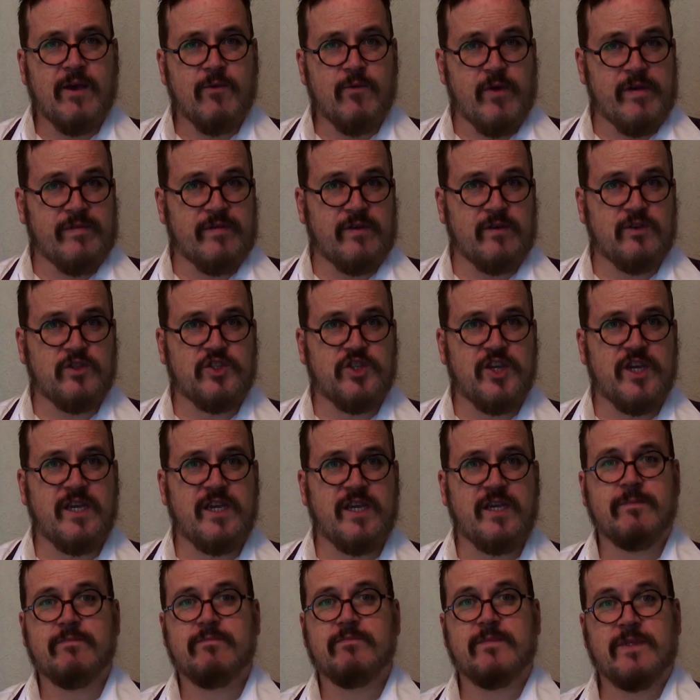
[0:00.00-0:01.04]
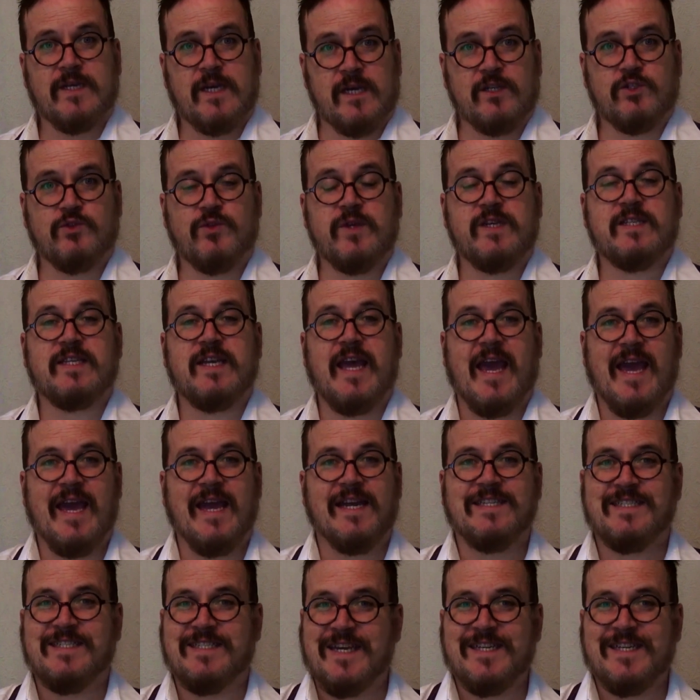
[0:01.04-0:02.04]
refugee countries and